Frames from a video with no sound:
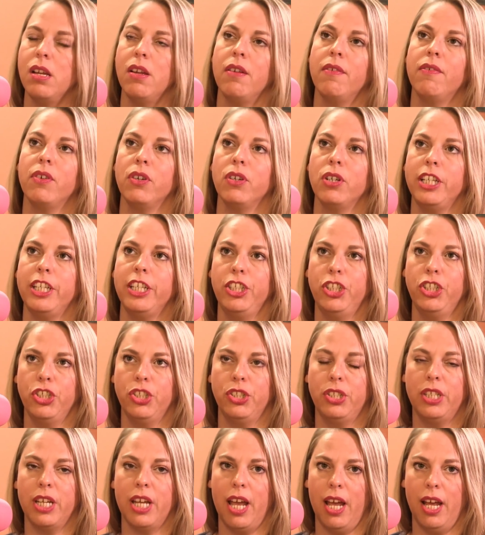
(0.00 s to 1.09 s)
for each
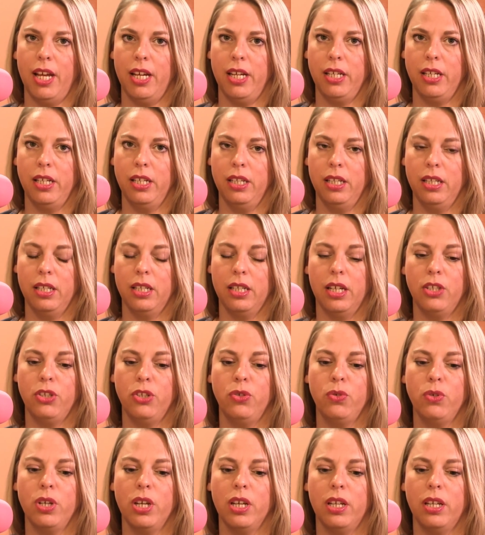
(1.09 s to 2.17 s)
day, and you
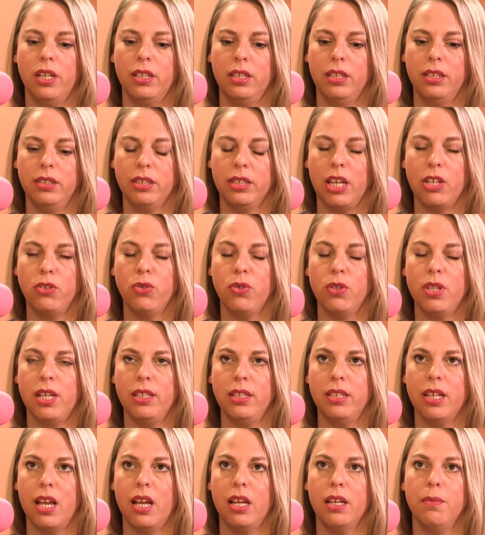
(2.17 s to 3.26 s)
can schedule that
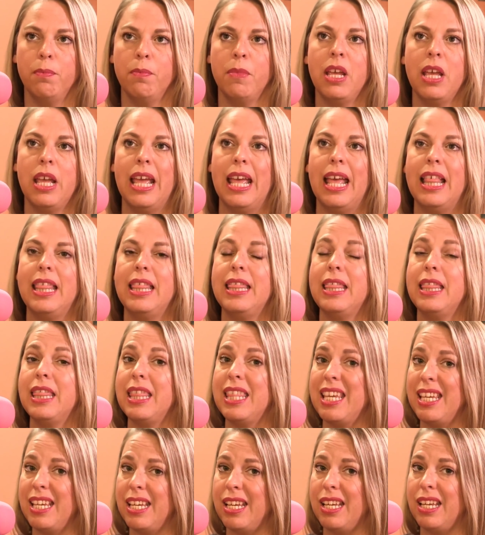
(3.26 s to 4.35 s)
time.
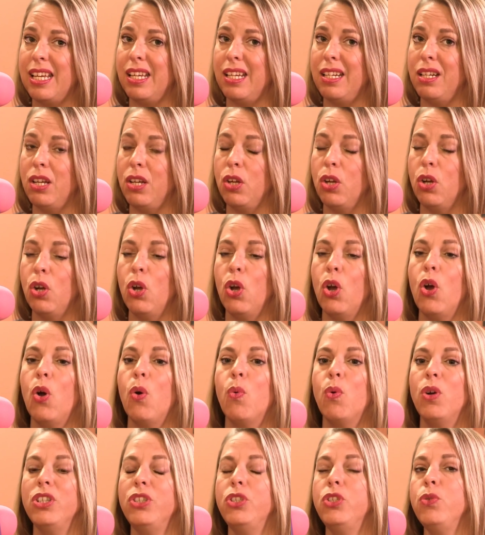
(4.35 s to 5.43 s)
Then
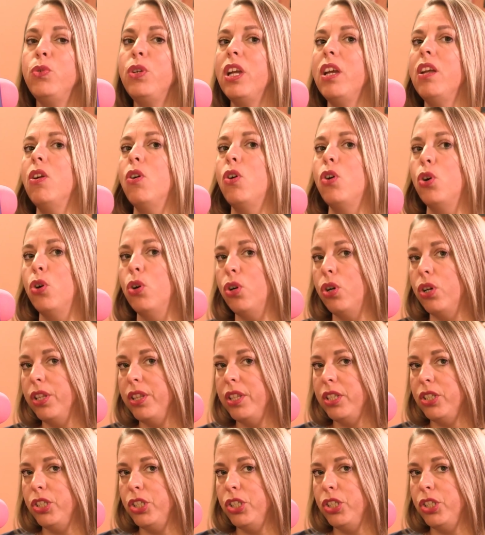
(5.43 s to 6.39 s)
once you get on the